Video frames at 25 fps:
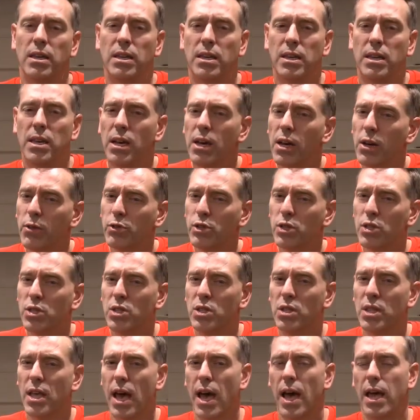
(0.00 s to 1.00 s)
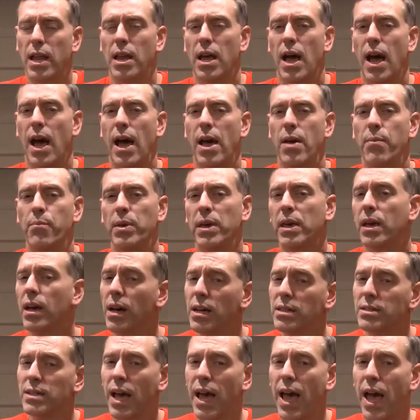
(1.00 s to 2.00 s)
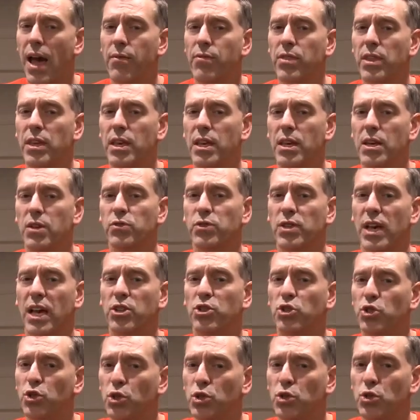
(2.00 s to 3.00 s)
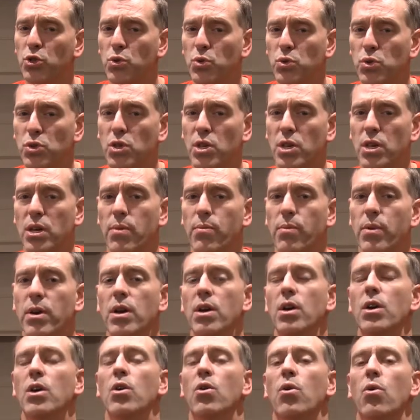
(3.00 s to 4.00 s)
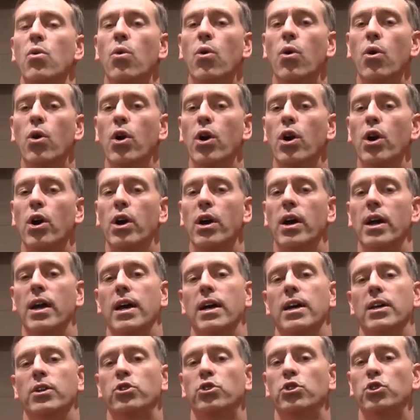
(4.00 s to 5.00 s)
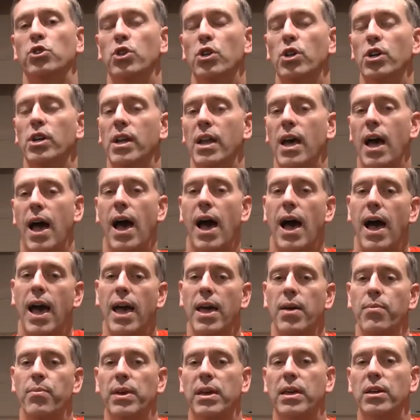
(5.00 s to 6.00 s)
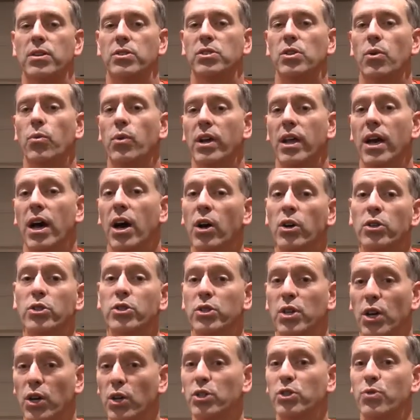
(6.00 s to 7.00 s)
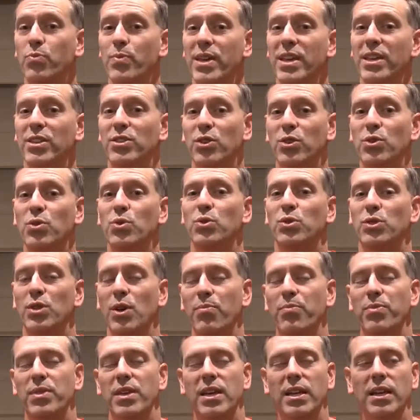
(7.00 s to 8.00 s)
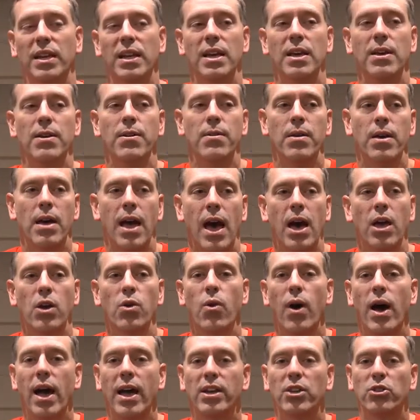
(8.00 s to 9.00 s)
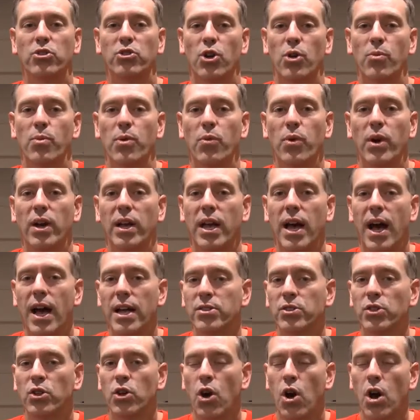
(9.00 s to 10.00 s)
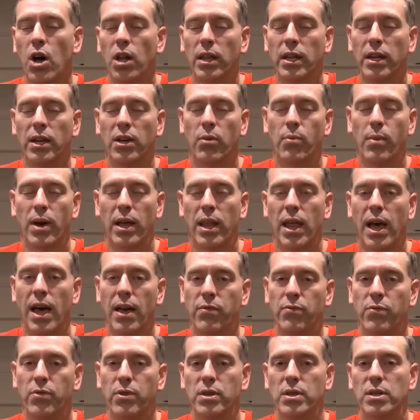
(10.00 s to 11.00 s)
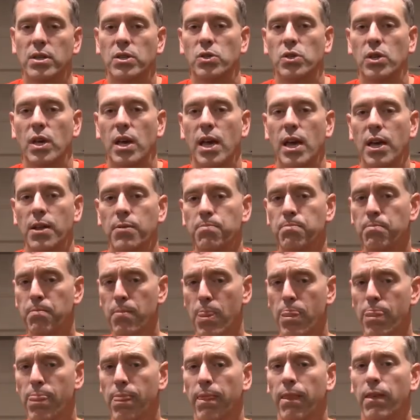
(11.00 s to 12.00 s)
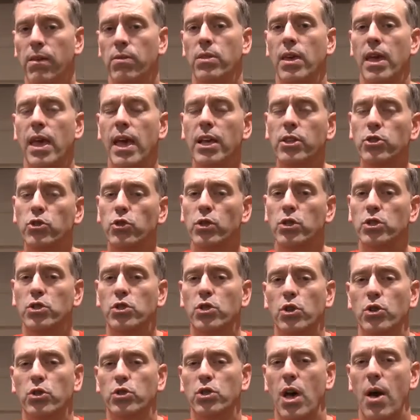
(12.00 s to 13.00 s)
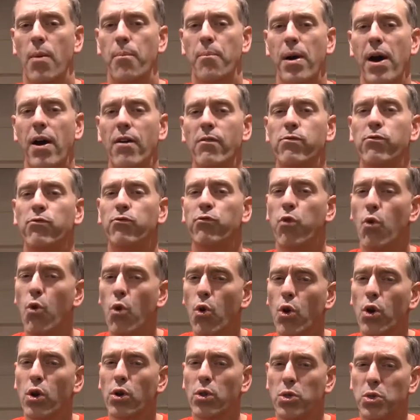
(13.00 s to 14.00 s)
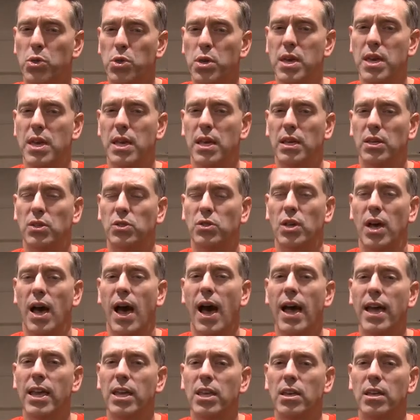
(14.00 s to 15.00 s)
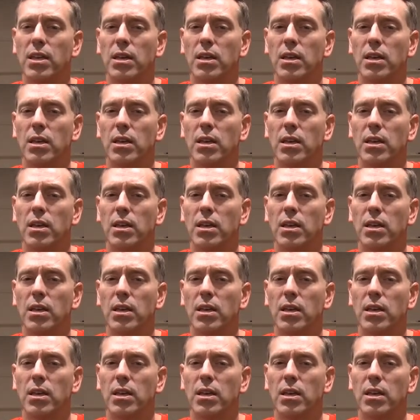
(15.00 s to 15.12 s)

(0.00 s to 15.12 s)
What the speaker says: gifts that because I have the gifts I should use them, or should I because someone else tells me to do something? How do I determine what God's calling on my life is? And the answer is there's about 4 things I